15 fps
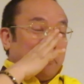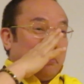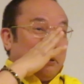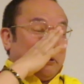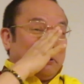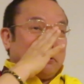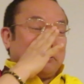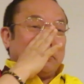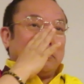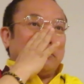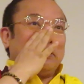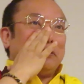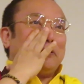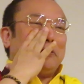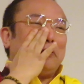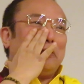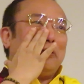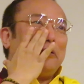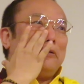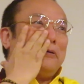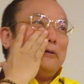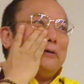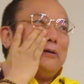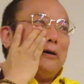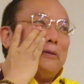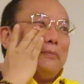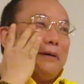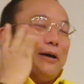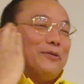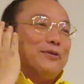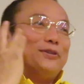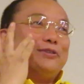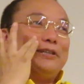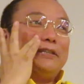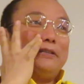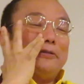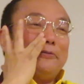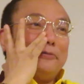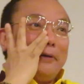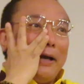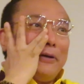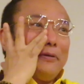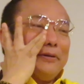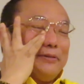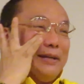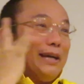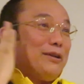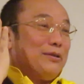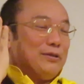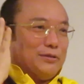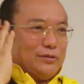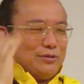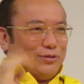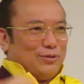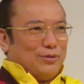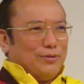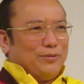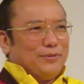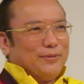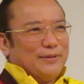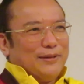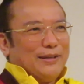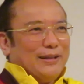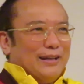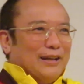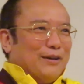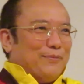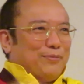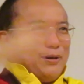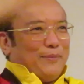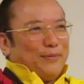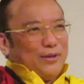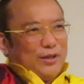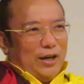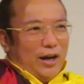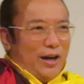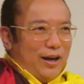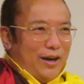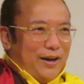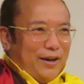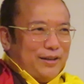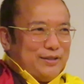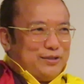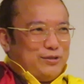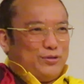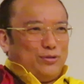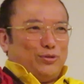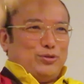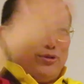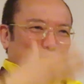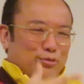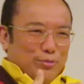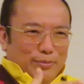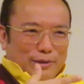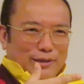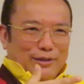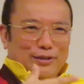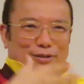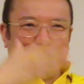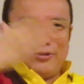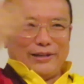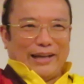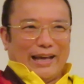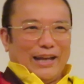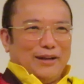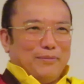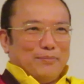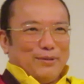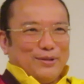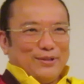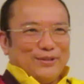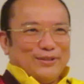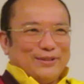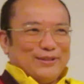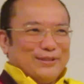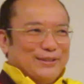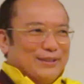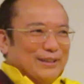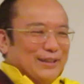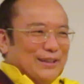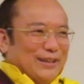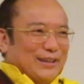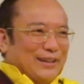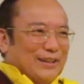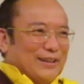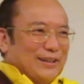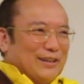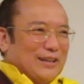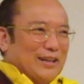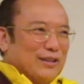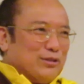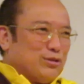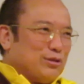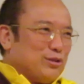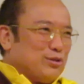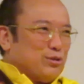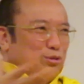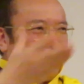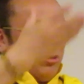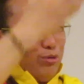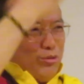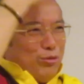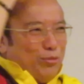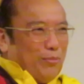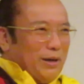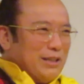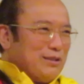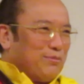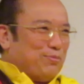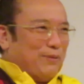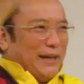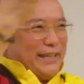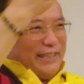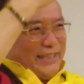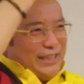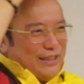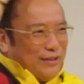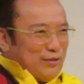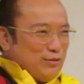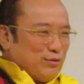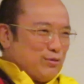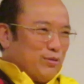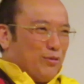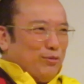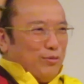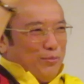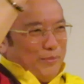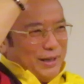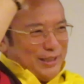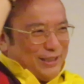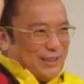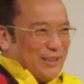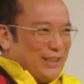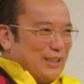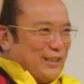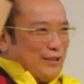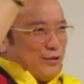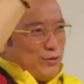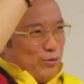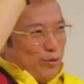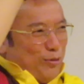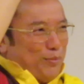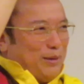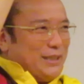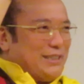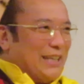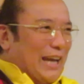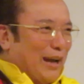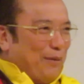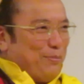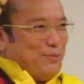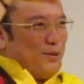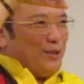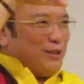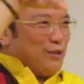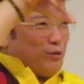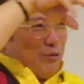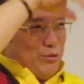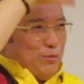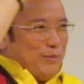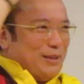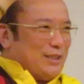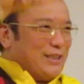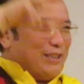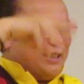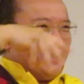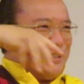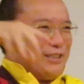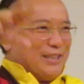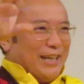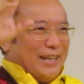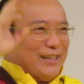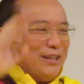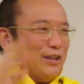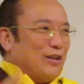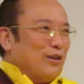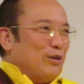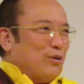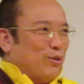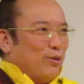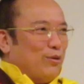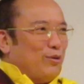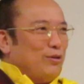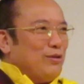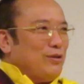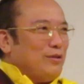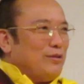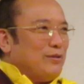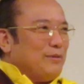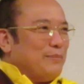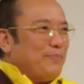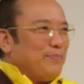But all of our written records, you know, from God to human to animal, so much fighting, so much this, so much effort, so much this, that, all